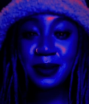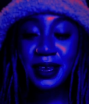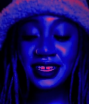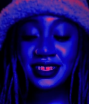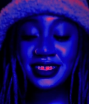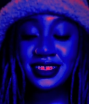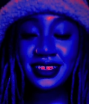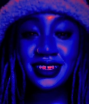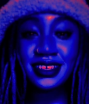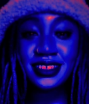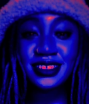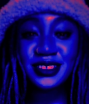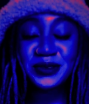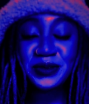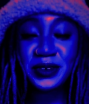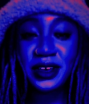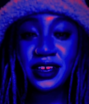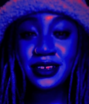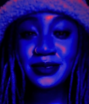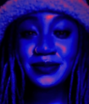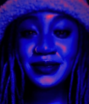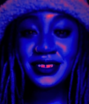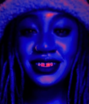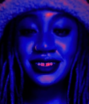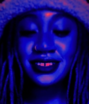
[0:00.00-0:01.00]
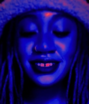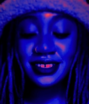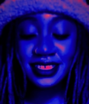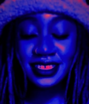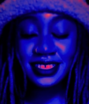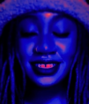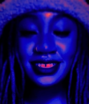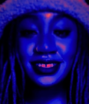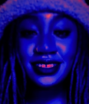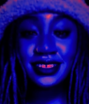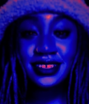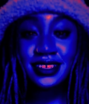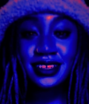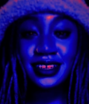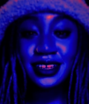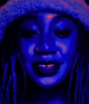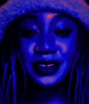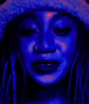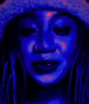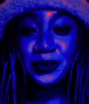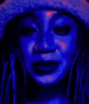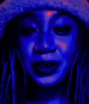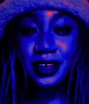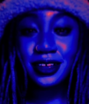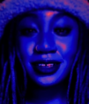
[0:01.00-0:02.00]
Pisces. Welcome to your season
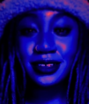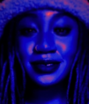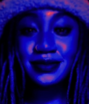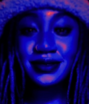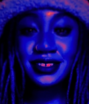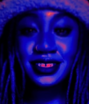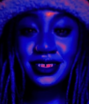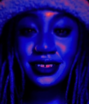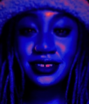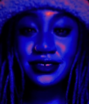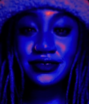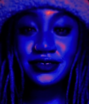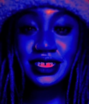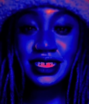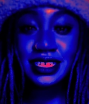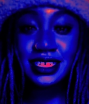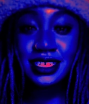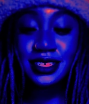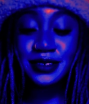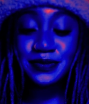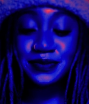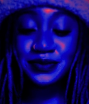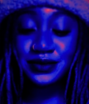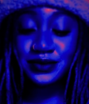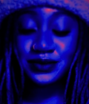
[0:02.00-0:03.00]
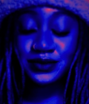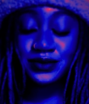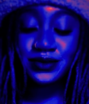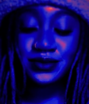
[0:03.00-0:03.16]
and welcome to your reading.